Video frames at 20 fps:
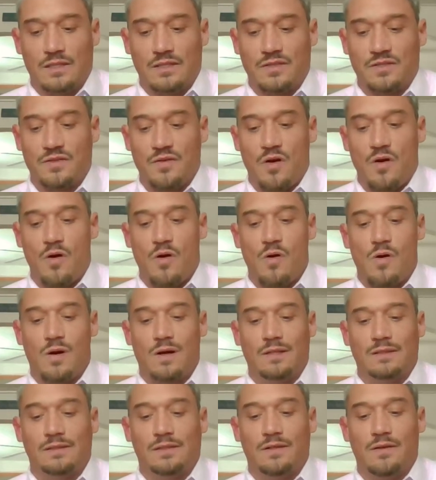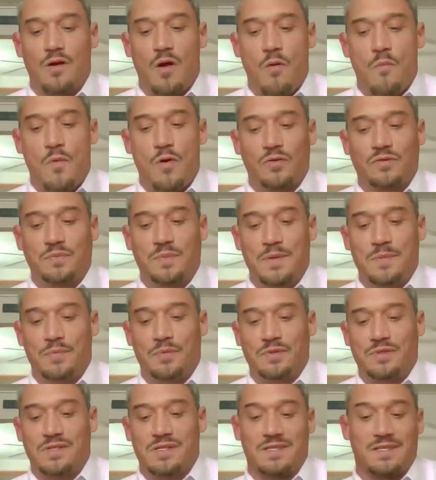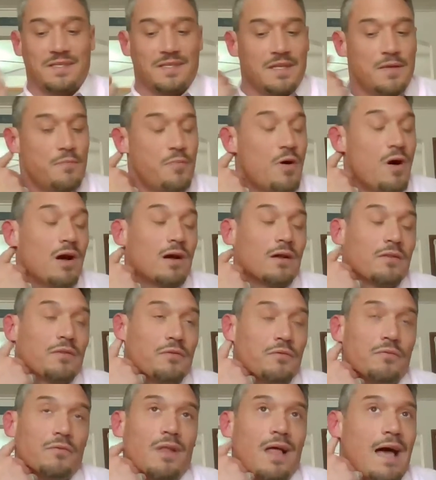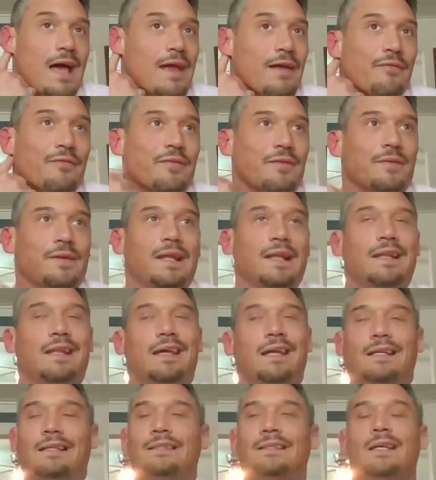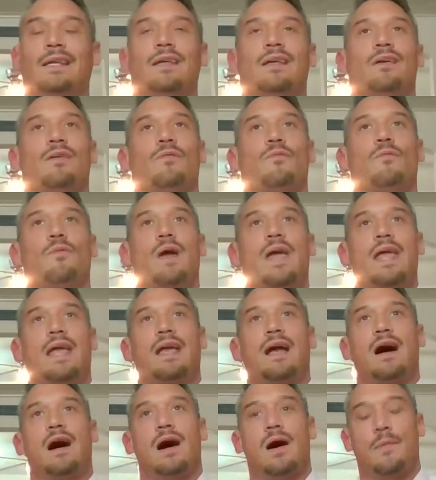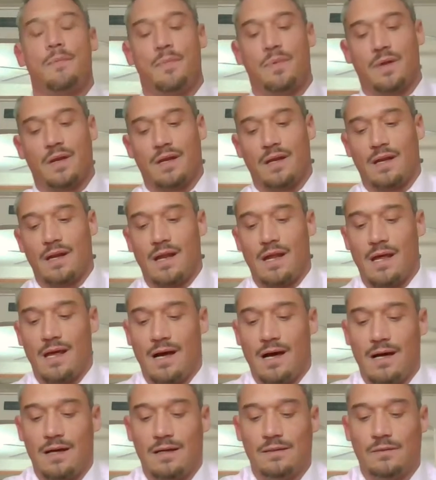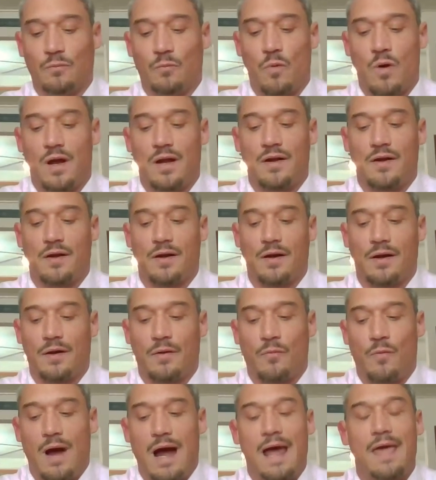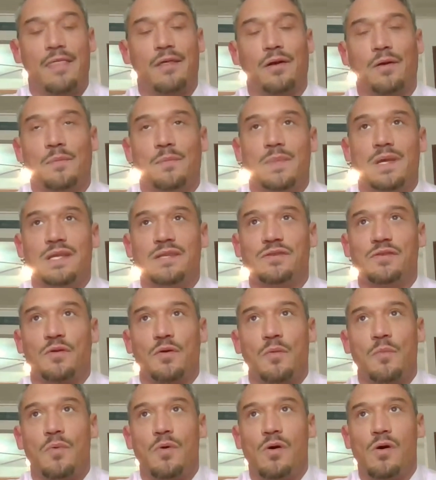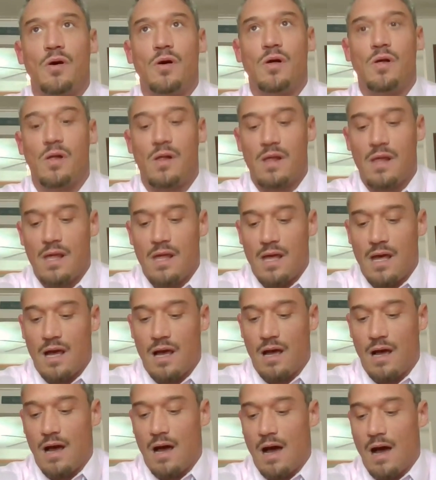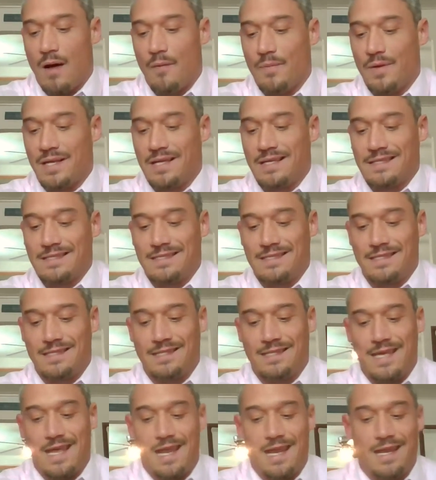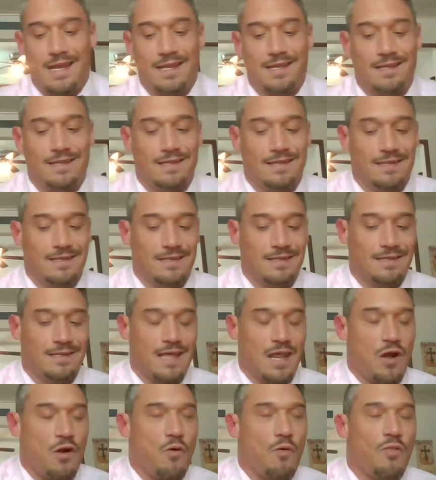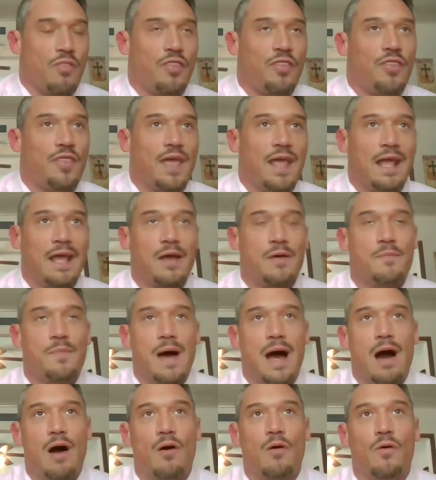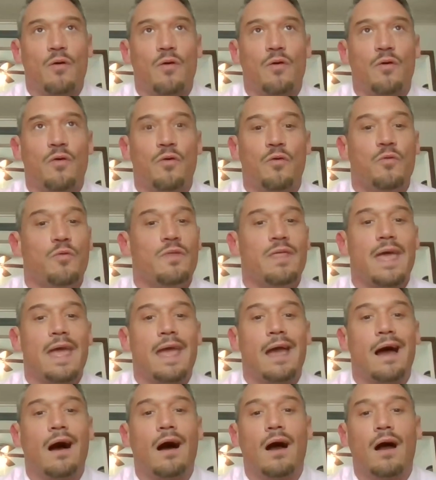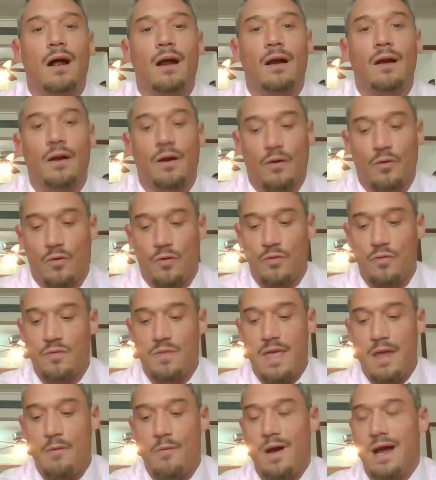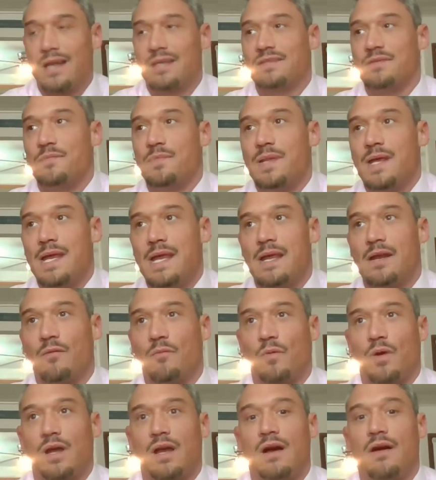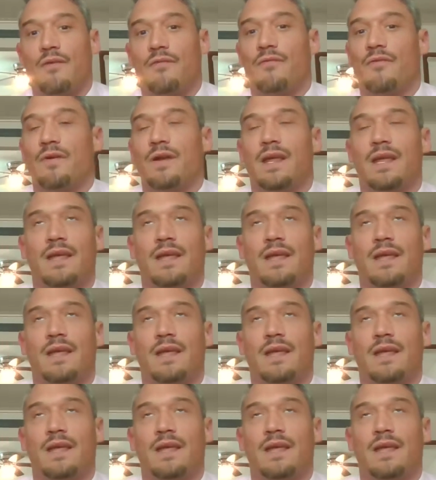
So, most people just sleep off through life, and then they wake up and wonder why they're miserable, because they don't think about who they are or who they want to be, and recovery